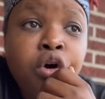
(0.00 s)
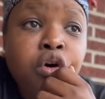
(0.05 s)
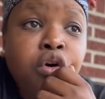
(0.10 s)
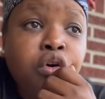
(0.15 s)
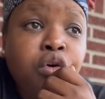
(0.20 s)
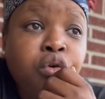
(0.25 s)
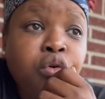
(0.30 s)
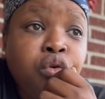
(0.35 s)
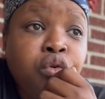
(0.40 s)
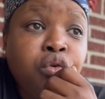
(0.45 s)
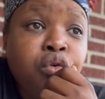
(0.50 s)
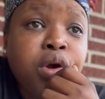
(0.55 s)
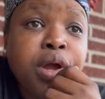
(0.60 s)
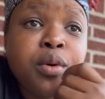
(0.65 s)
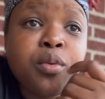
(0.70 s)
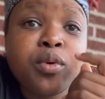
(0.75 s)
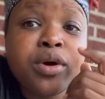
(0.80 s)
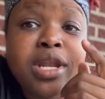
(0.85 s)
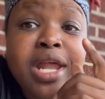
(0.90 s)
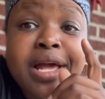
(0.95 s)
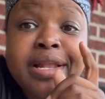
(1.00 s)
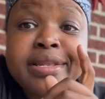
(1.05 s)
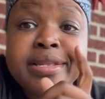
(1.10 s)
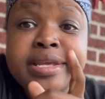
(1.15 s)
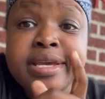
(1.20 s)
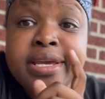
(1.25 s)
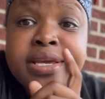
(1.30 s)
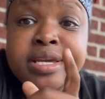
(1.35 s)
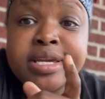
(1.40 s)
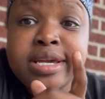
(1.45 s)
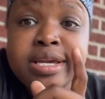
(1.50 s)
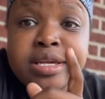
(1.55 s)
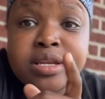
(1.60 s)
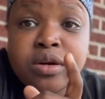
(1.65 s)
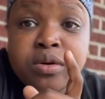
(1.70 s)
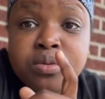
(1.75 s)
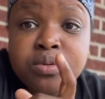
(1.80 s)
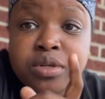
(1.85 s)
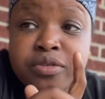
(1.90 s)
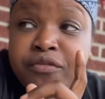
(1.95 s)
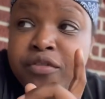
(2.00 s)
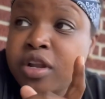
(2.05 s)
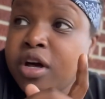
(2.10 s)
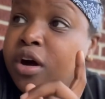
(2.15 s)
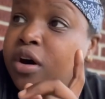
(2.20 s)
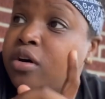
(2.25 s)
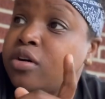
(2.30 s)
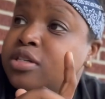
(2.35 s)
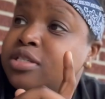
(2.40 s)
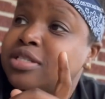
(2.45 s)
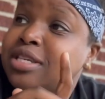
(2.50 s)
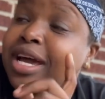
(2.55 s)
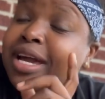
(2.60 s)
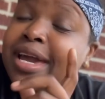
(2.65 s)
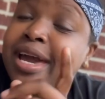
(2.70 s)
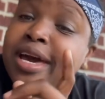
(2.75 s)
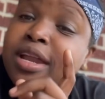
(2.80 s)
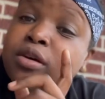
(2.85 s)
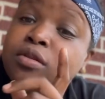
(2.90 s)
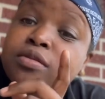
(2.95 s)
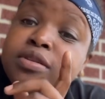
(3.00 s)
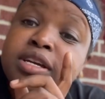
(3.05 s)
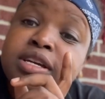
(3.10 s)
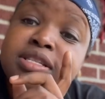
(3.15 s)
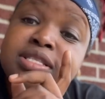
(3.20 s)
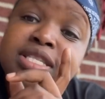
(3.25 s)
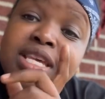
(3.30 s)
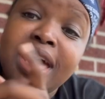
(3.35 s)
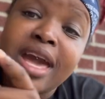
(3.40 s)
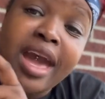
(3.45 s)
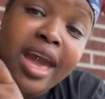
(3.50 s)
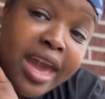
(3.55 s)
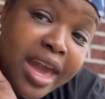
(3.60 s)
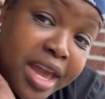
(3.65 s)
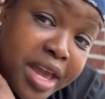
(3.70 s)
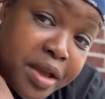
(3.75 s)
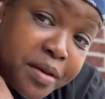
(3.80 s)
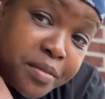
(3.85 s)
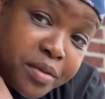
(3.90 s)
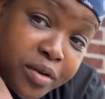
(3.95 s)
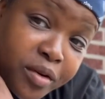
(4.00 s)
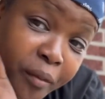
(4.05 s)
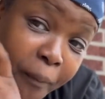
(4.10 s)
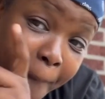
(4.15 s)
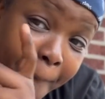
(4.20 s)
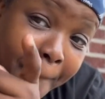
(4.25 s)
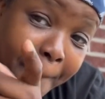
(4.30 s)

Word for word: Oh, and what I didn't get on the vlog is I got on that table.